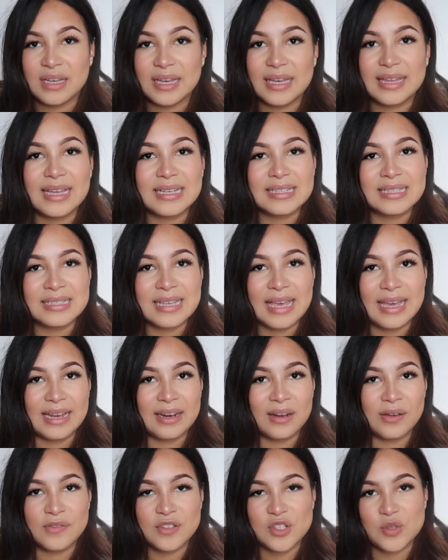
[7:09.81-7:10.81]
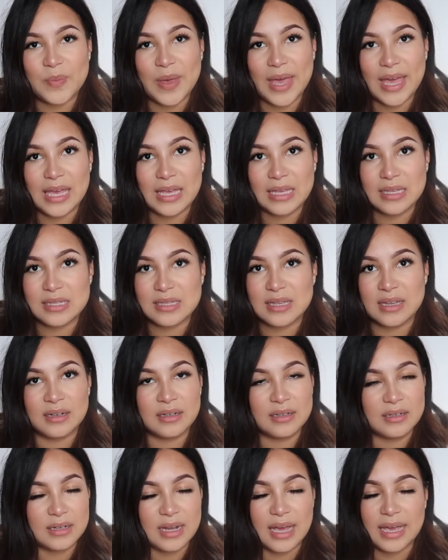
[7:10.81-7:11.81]
it doesn't take a lot of space
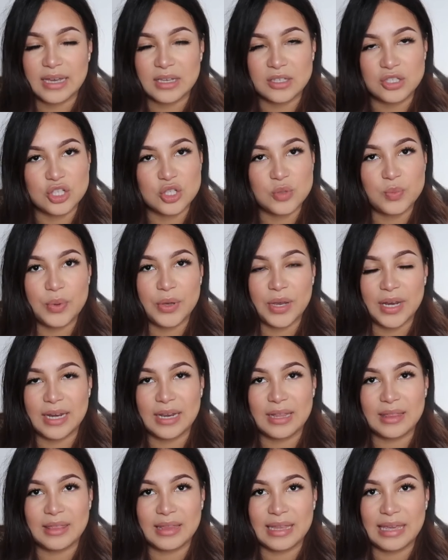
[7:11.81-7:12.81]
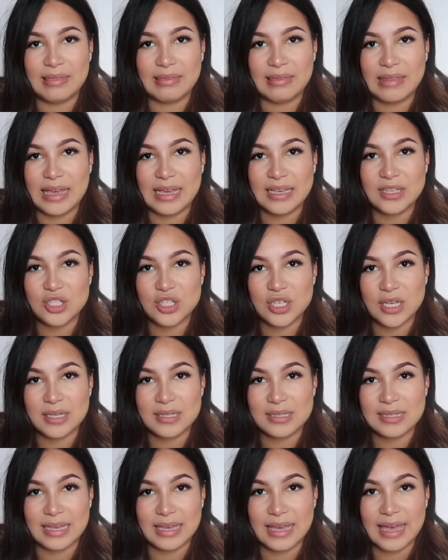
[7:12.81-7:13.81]
and I can just put it in there
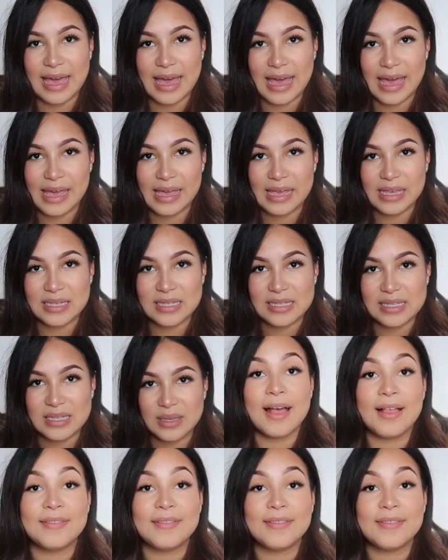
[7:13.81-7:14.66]
just in case.